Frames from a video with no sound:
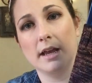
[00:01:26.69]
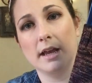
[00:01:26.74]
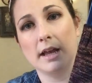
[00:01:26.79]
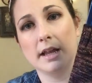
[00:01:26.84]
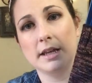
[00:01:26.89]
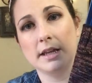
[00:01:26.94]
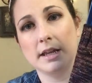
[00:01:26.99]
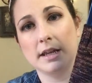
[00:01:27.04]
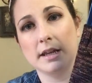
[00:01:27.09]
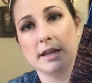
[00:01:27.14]

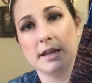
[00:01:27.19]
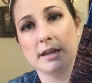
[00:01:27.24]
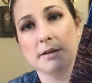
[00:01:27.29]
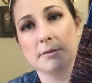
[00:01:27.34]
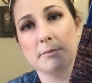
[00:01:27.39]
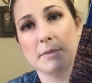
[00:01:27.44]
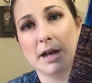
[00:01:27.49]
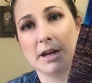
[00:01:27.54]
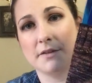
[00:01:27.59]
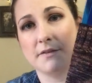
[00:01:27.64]
any
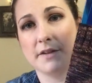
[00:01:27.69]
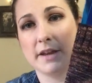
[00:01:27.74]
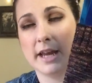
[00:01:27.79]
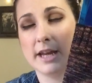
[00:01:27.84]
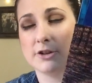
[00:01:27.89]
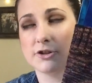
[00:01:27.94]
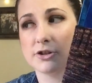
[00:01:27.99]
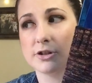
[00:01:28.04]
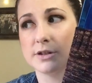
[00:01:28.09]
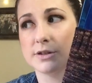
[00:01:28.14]

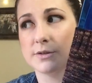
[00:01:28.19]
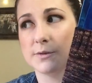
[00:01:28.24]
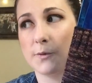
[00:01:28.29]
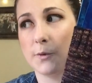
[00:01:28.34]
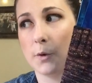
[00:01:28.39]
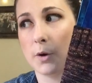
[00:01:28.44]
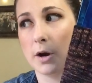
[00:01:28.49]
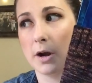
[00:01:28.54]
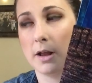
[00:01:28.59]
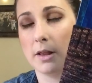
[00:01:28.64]
modifications
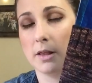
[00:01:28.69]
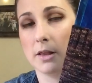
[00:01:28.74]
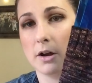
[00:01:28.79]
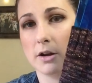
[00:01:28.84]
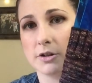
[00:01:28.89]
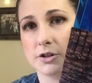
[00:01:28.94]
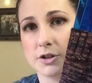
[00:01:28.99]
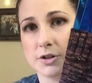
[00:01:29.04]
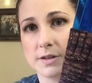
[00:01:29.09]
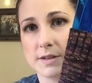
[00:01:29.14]
for a
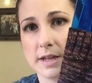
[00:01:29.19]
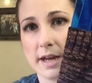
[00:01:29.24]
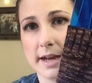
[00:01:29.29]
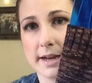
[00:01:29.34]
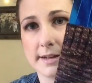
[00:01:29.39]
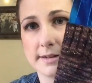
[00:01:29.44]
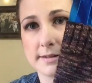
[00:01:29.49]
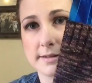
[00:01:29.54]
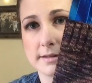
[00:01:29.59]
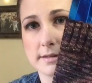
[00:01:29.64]
larger
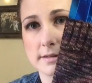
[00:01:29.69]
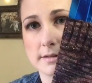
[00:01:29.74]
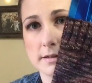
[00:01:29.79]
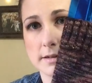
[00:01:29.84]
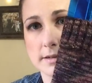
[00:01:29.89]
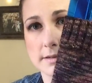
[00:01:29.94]
size,